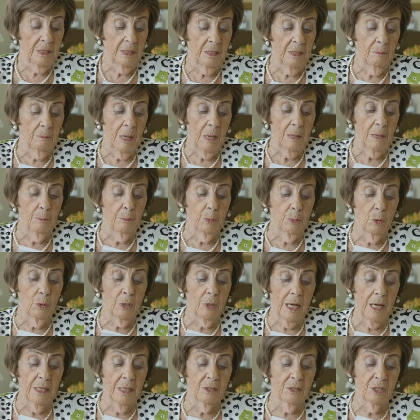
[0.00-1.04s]
In my
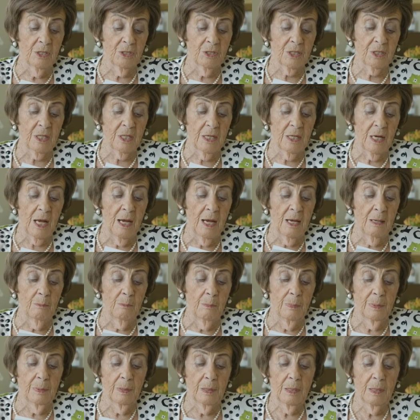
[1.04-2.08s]
book, I
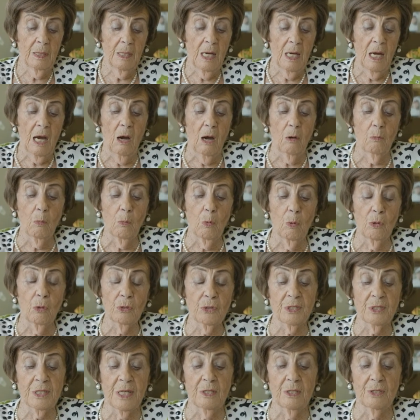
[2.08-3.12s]
describe how
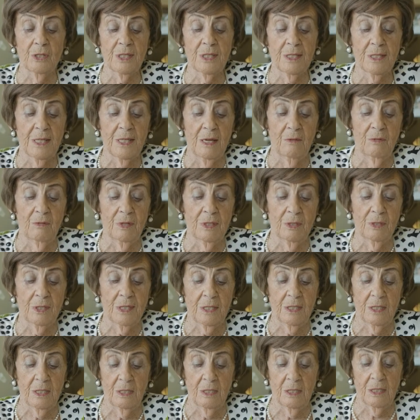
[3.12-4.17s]
more than
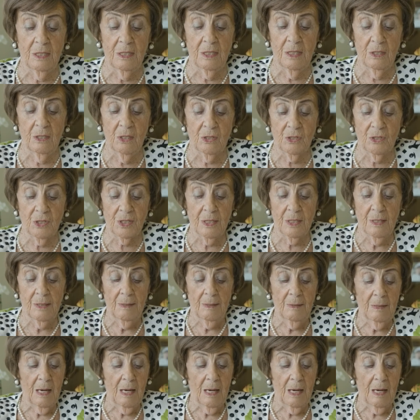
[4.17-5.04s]
70 years